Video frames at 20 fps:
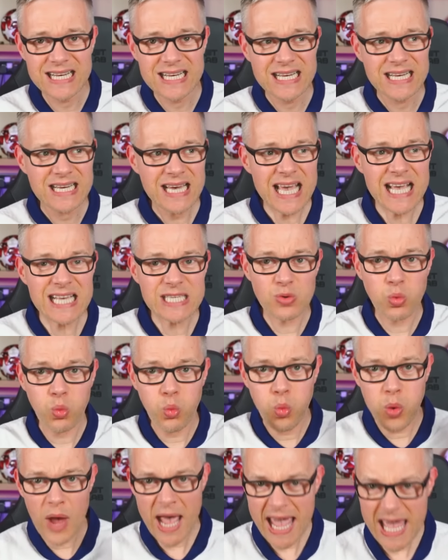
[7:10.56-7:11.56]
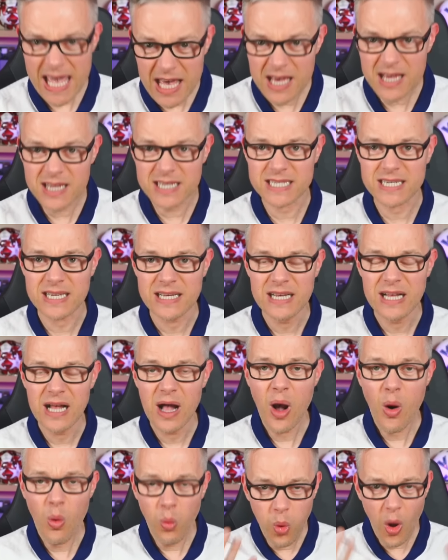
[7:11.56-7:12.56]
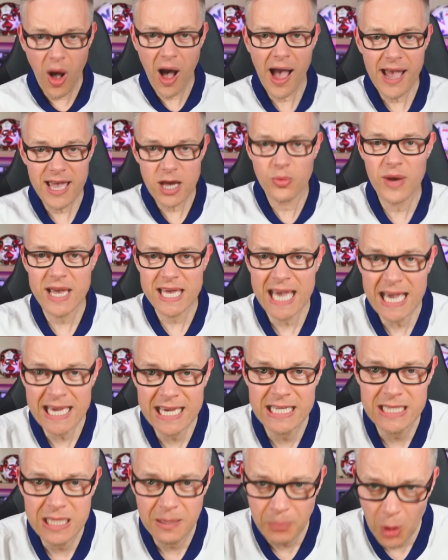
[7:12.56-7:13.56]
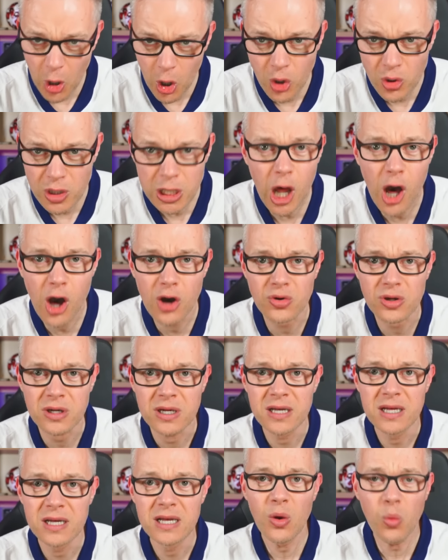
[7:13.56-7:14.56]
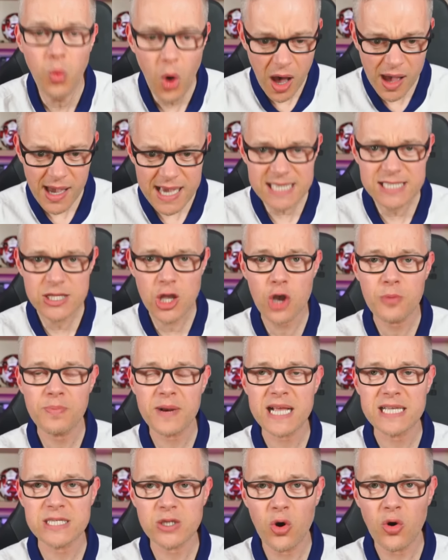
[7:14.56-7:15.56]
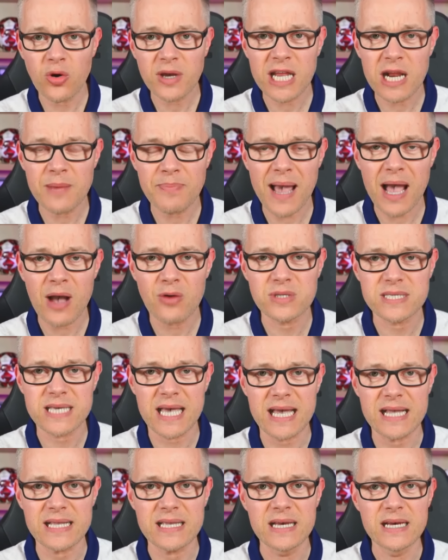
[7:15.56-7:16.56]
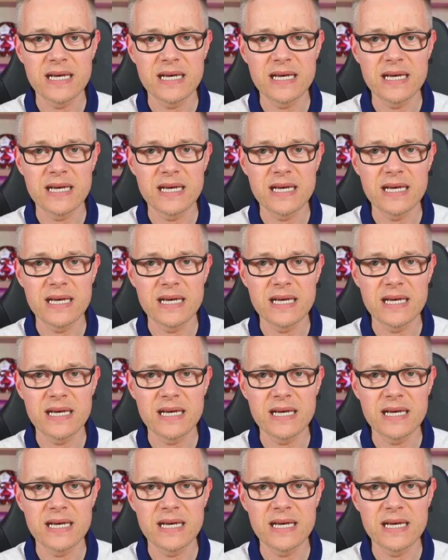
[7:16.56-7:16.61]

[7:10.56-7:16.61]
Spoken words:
It's weird. Why are we kicking the ball long? Why is nobody talking about it?